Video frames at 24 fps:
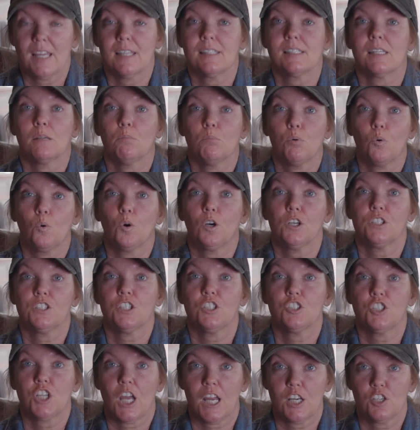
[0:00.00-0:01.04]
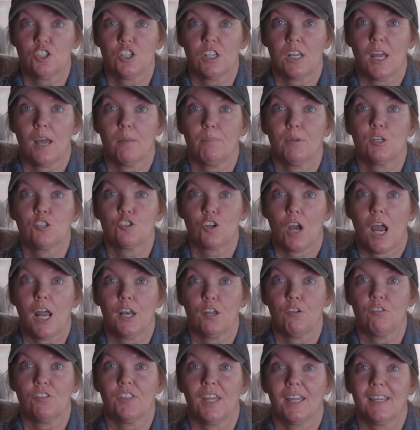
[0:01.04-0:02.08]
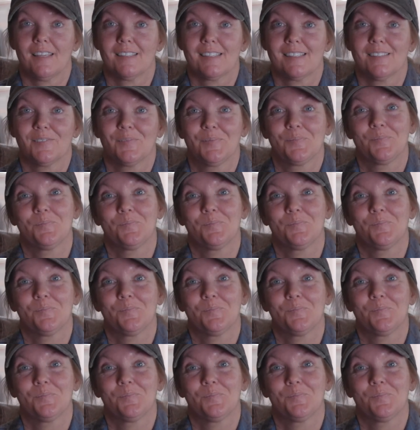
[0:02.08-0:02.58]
It's important to change it up and try new things.